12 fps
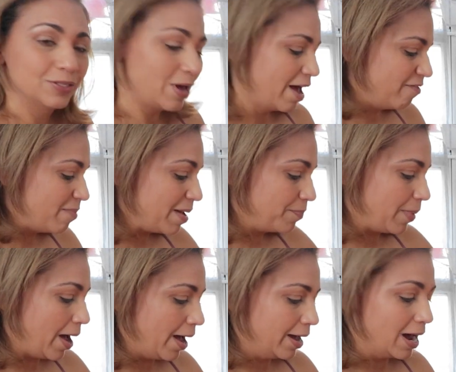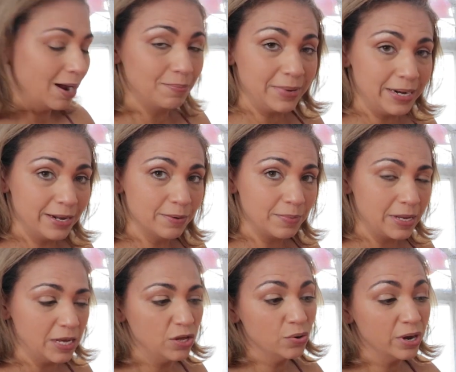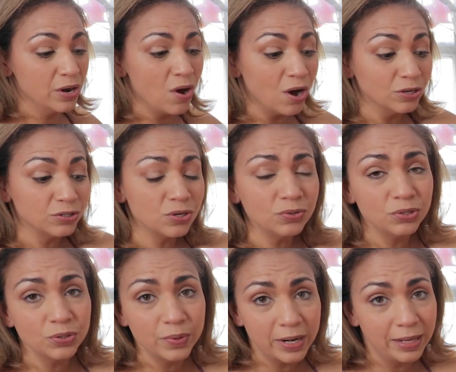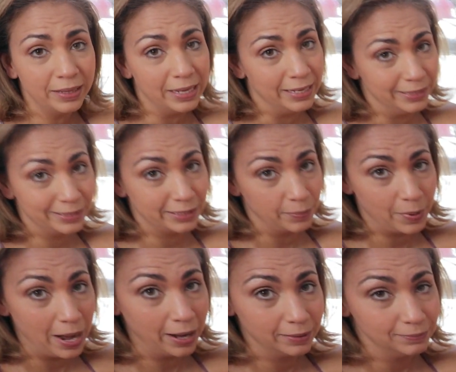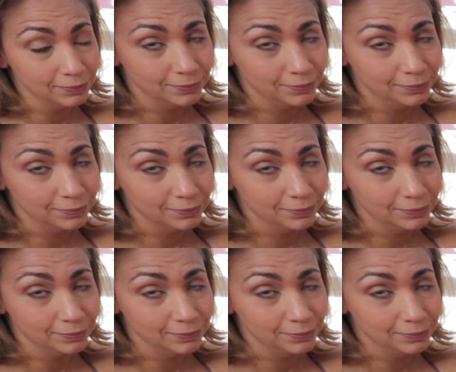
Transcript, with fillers: So I have my pot on medium heat. You can also do it on the Instapot,